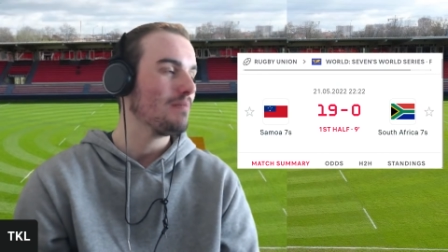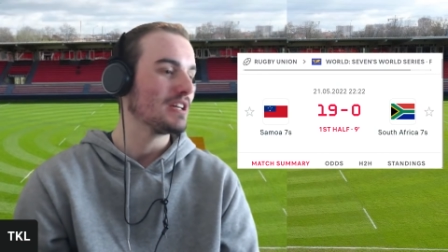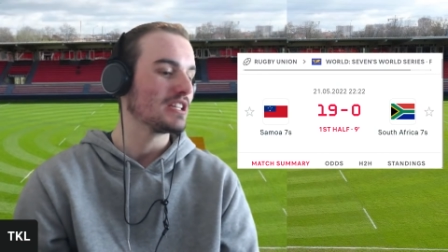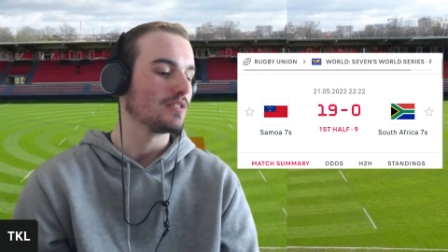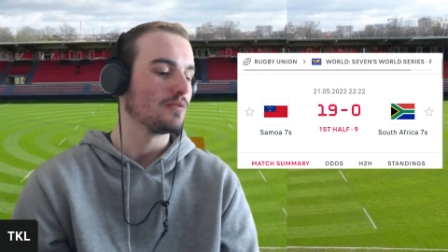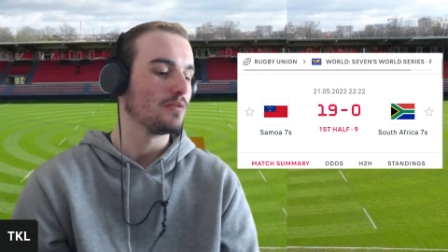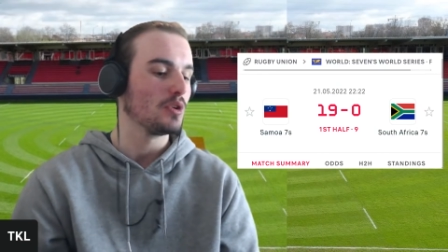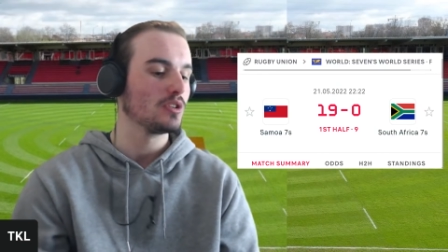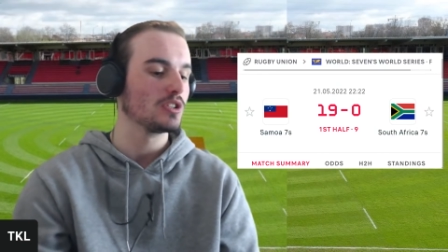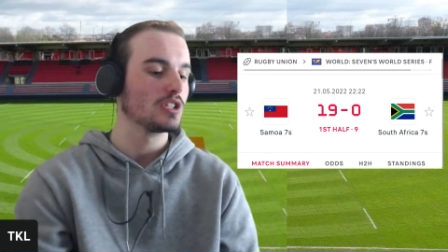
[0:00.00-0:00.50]
But
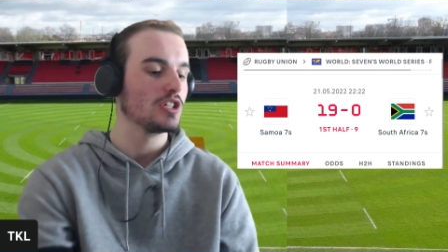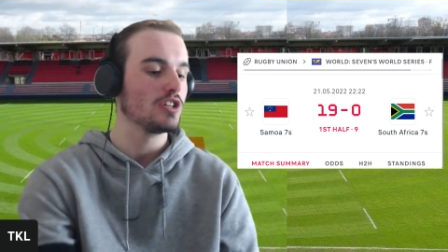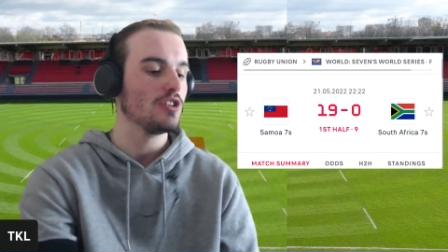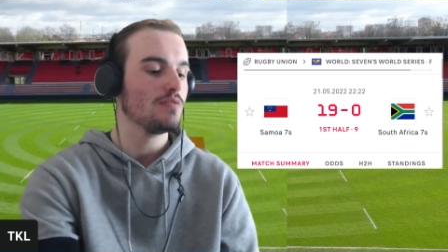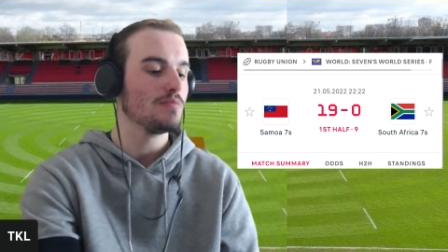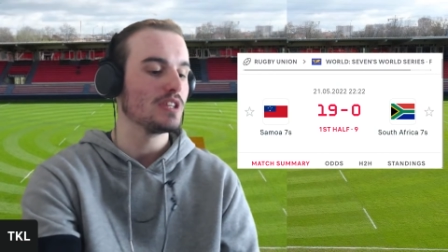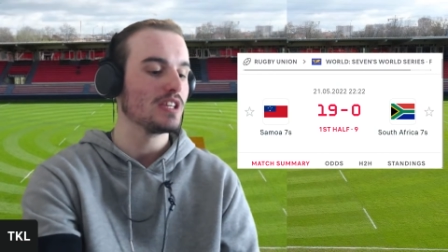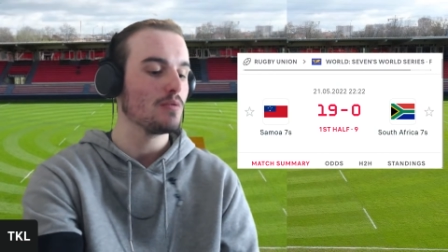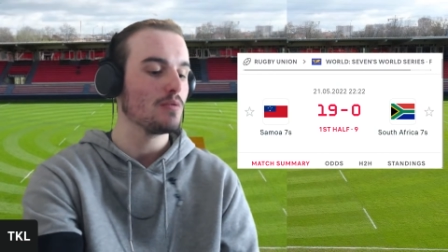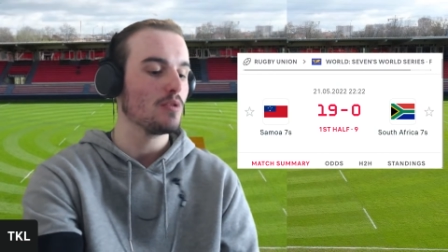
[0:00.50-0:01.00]
the ball's
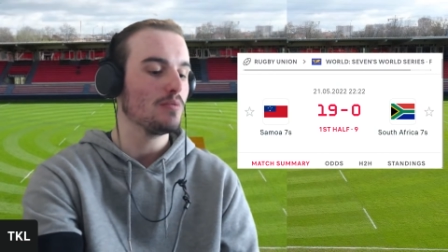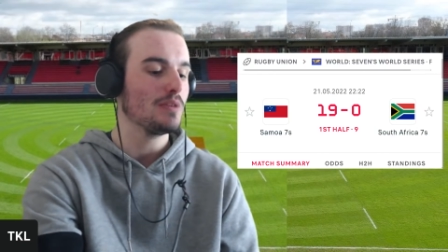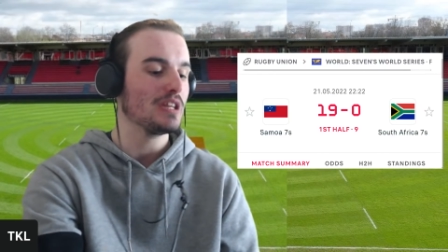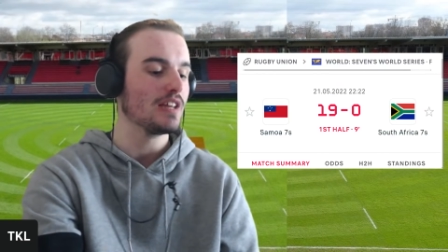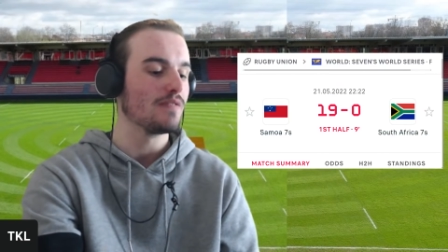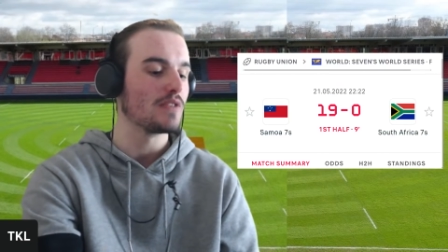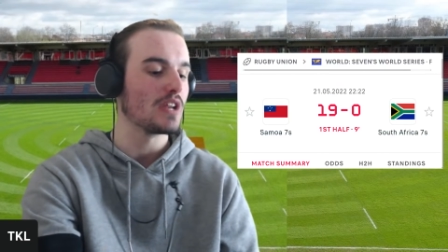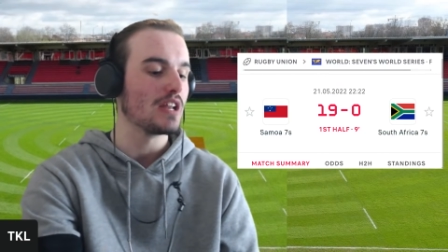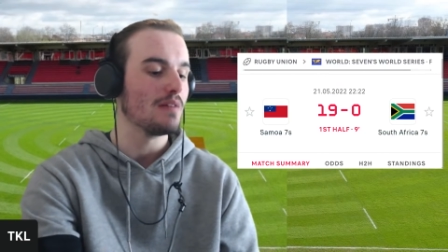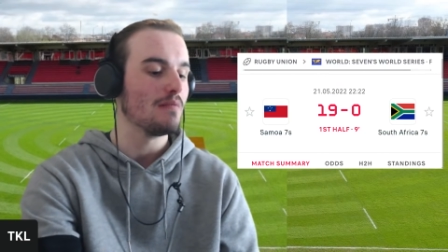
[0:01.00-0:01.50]
human. They will be
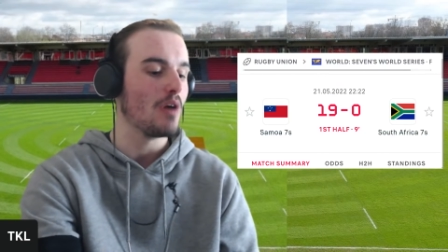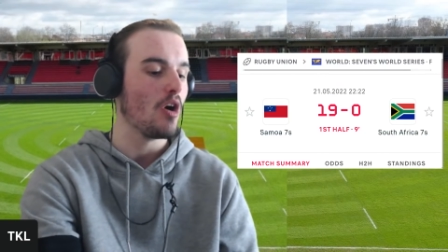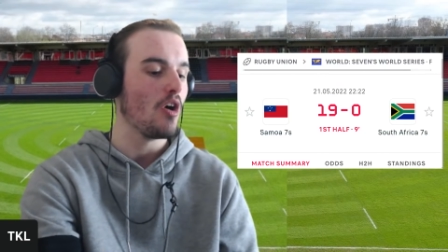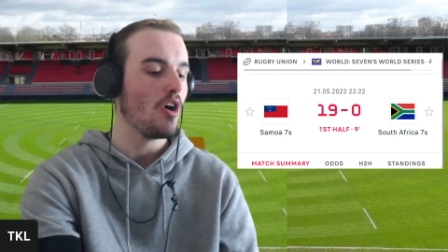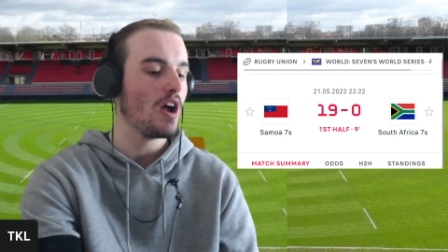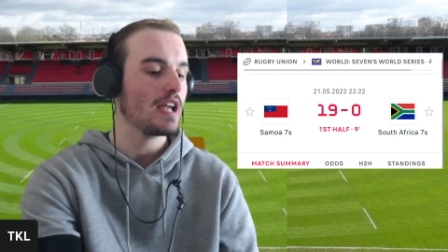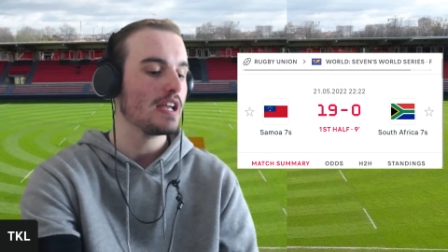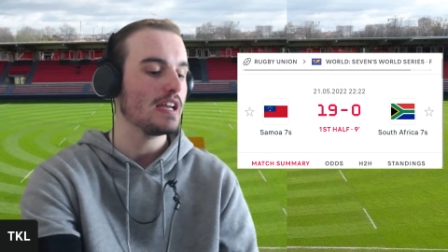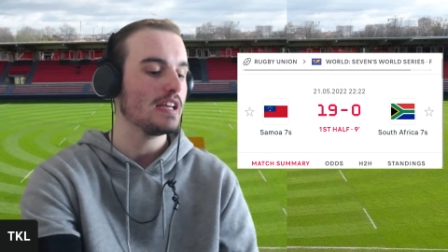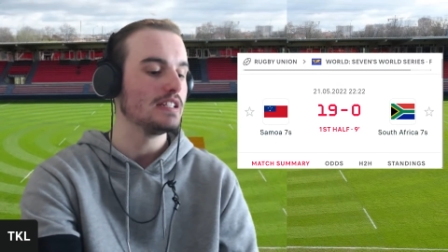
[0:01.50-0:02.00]
lifting him
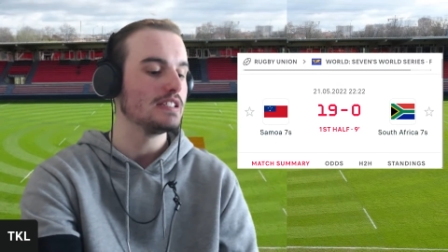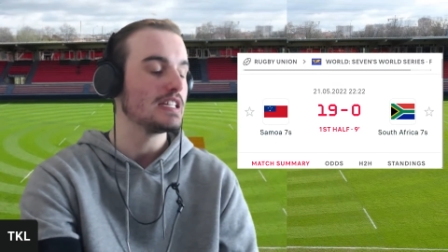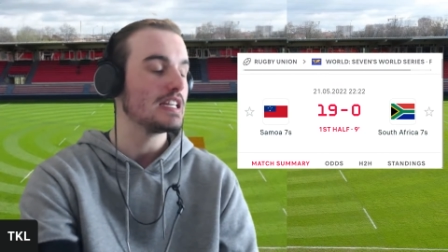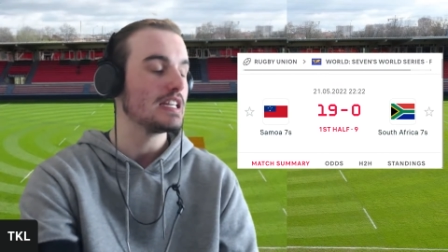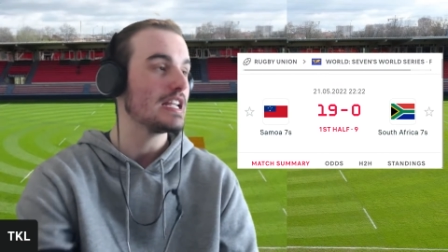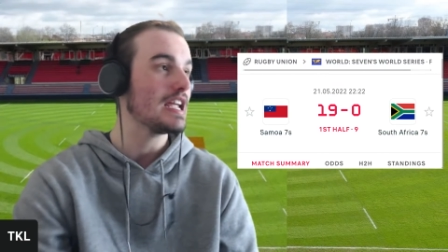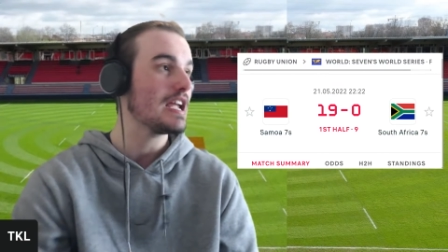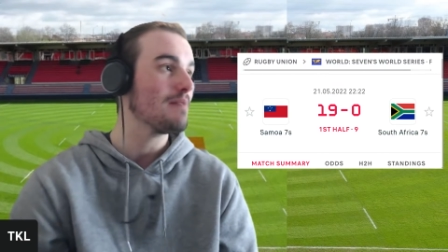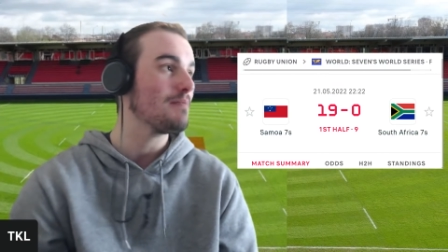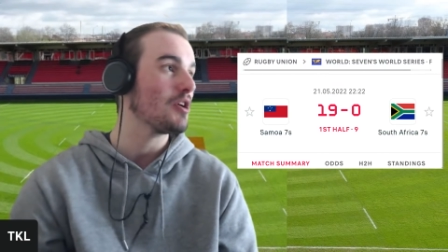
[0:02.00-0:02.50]
high into
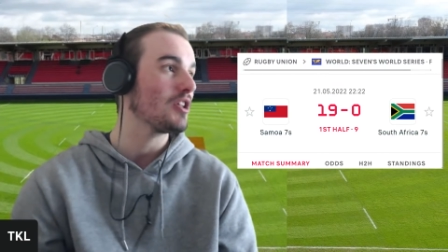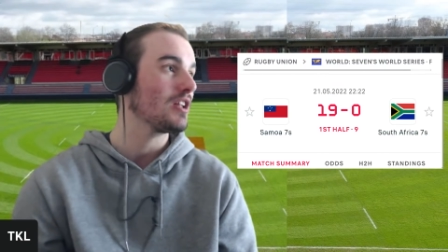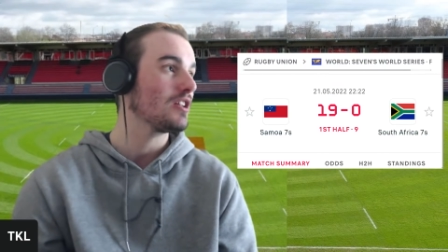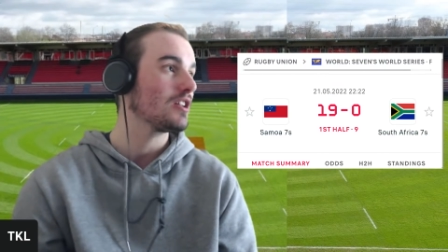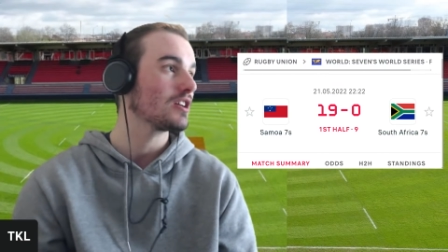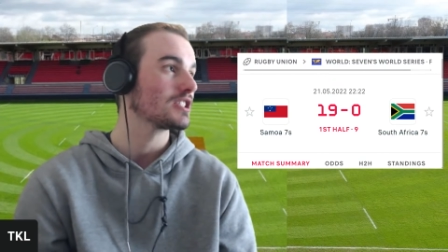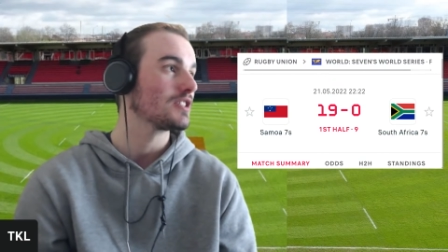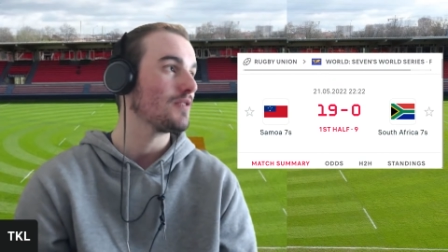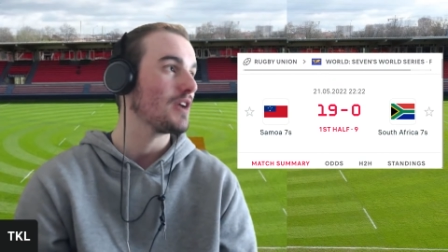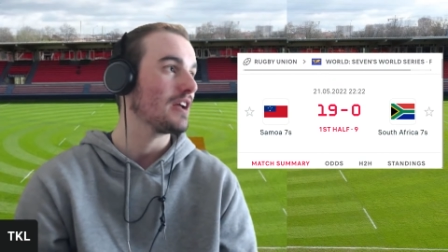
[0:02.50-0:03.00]
the air by the
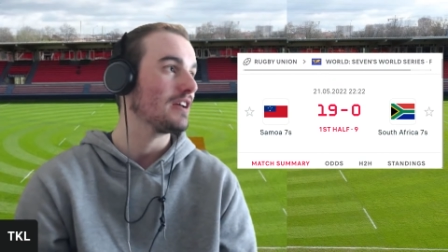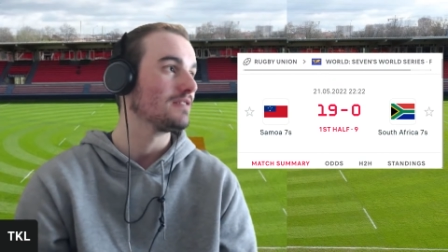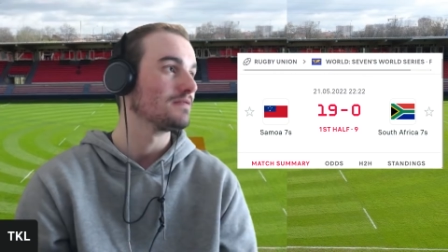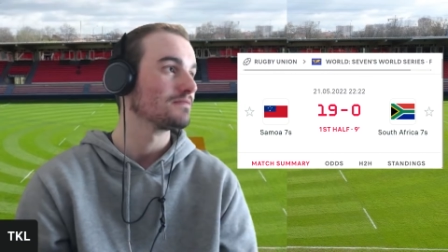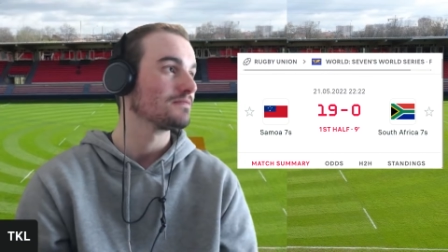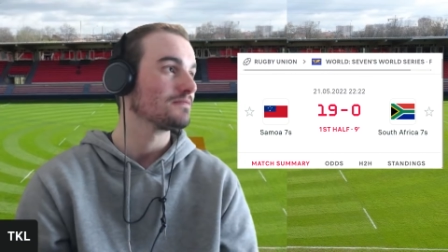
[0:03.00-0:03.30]
looks of it.